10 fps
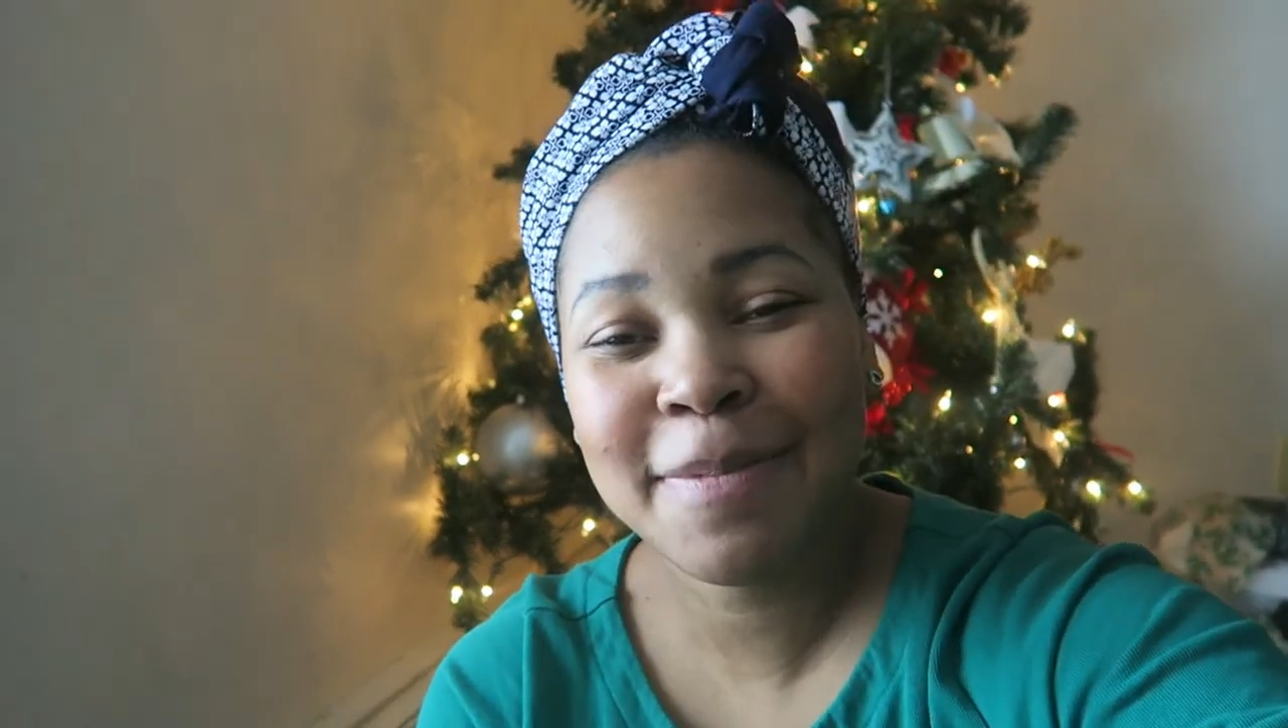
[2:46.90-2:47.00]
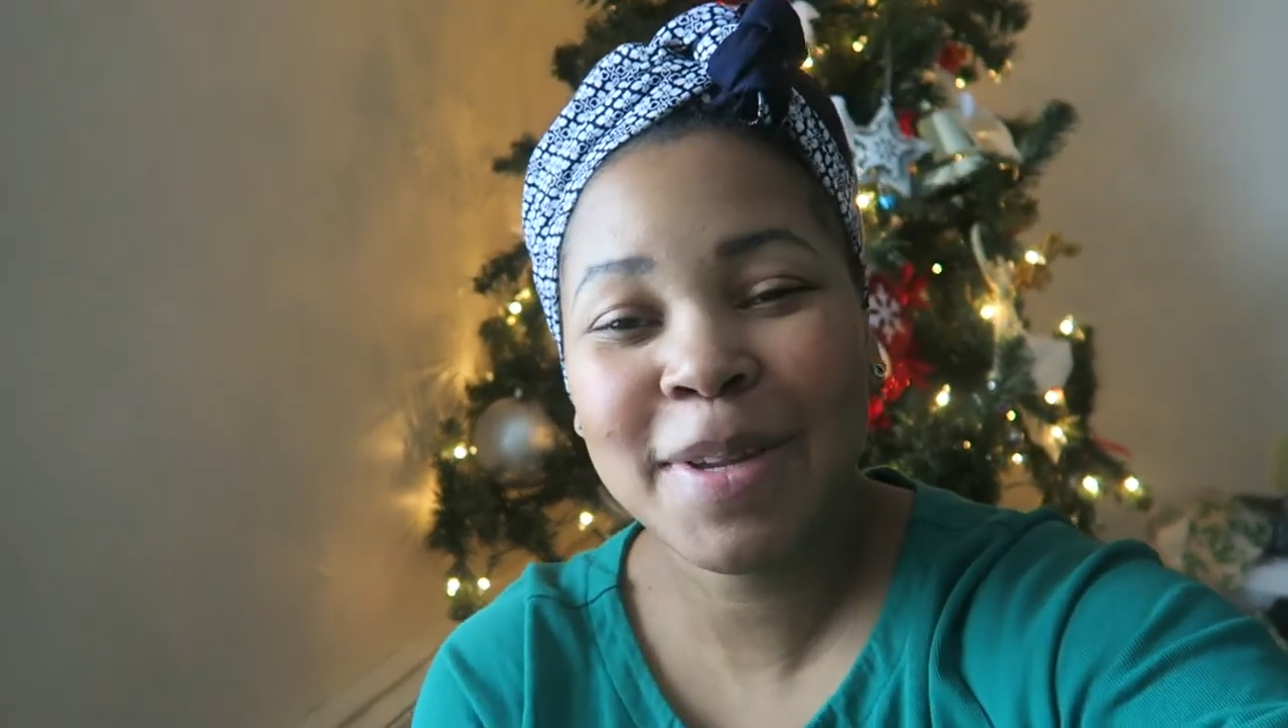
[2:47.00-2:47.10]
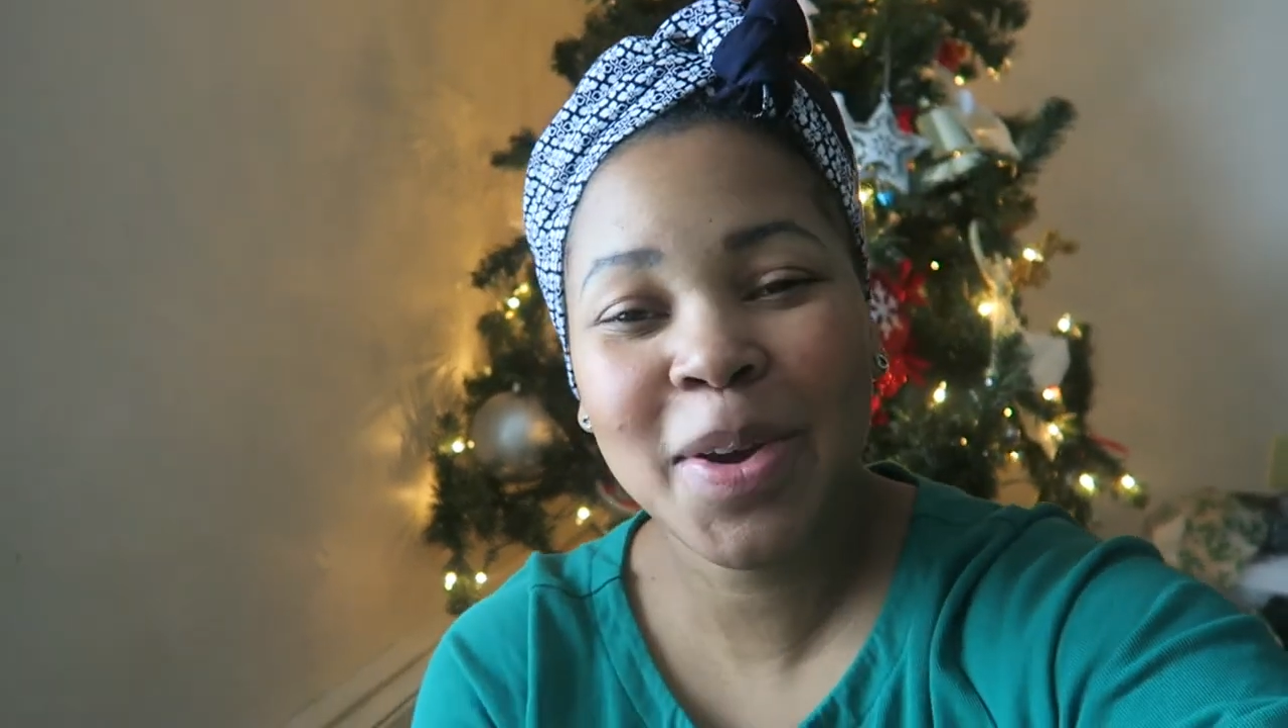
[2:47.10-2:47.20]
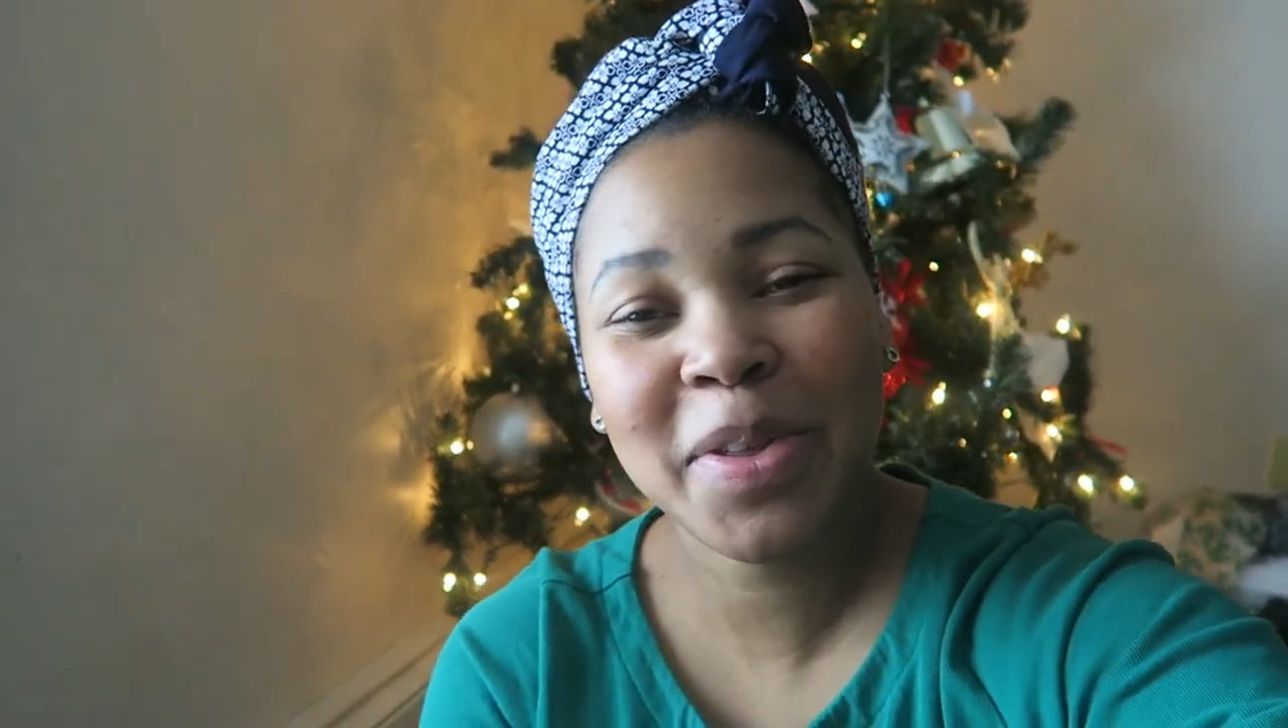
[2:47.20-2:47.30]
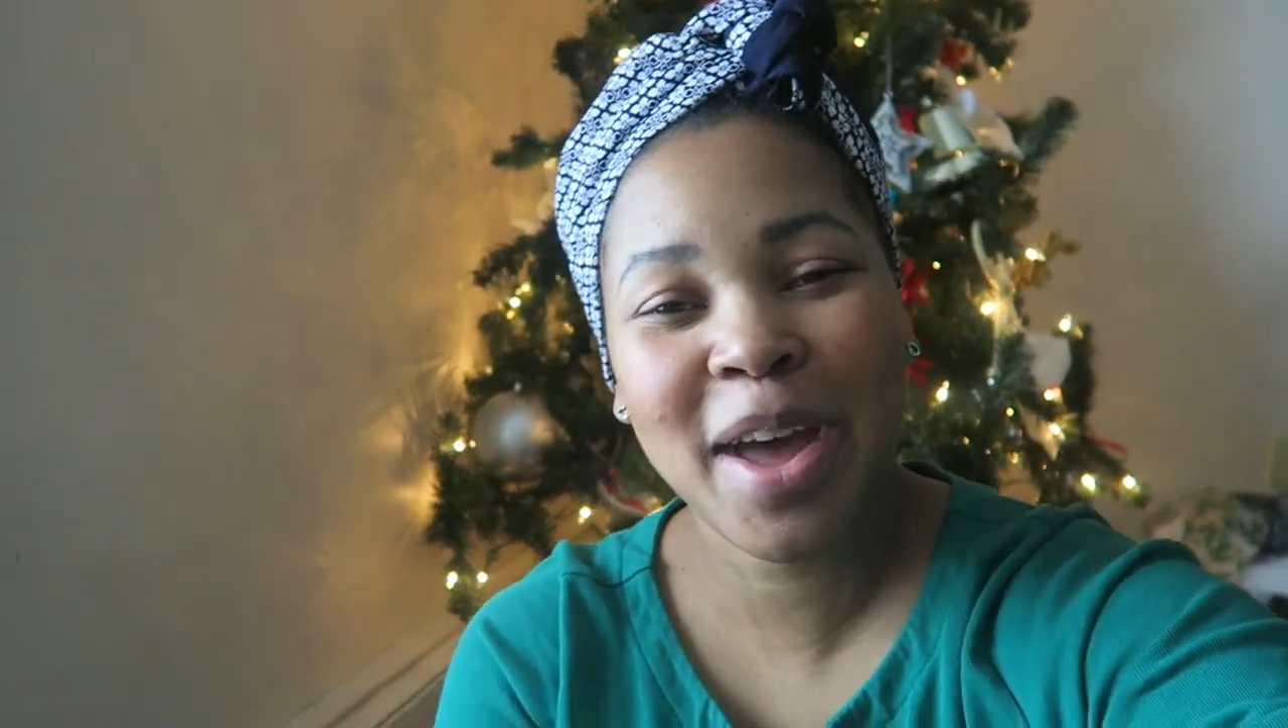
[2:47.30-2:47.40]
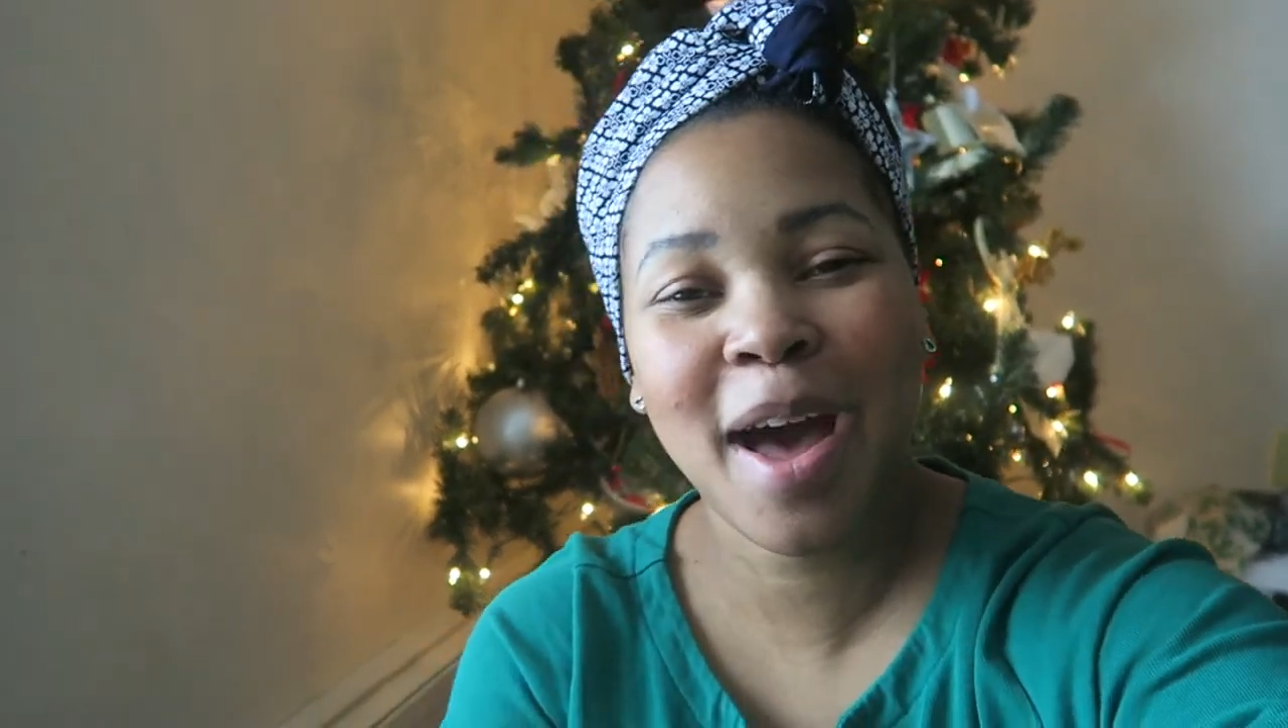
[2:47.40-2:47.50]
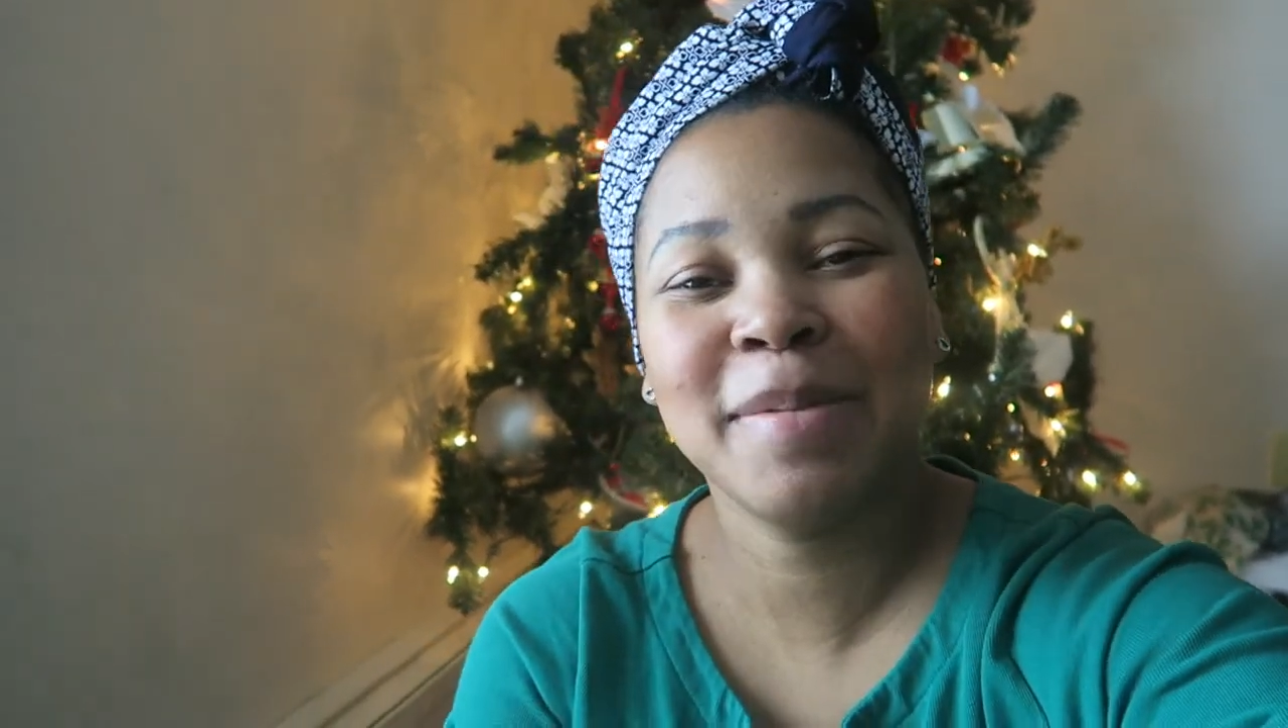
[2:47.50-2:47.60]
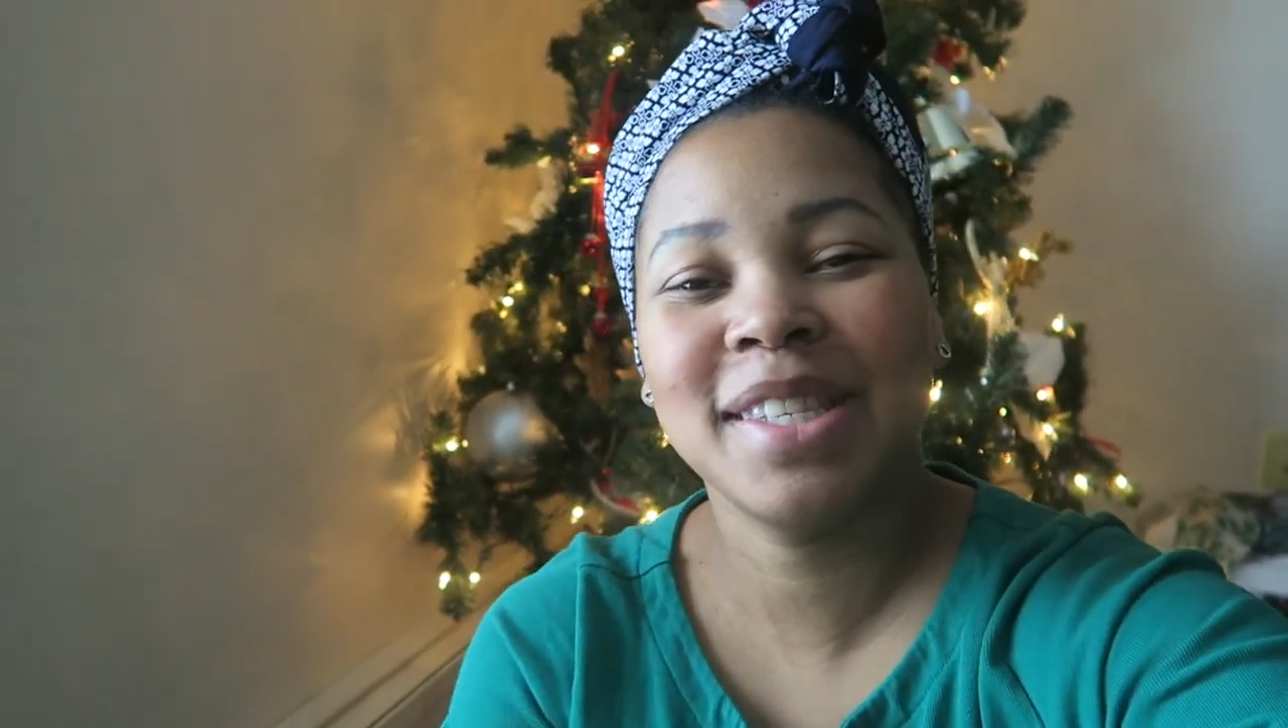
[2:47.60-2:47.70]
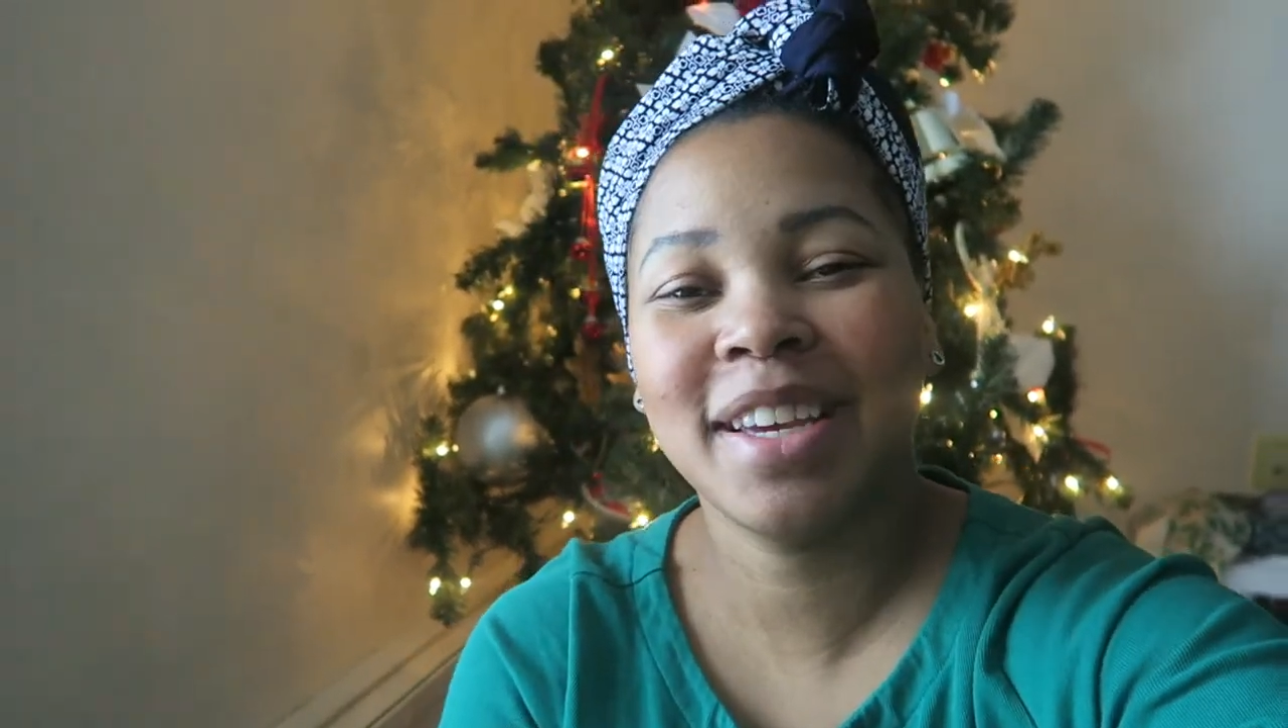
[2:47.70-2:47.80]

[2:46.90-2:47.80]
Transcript: let me know in the comment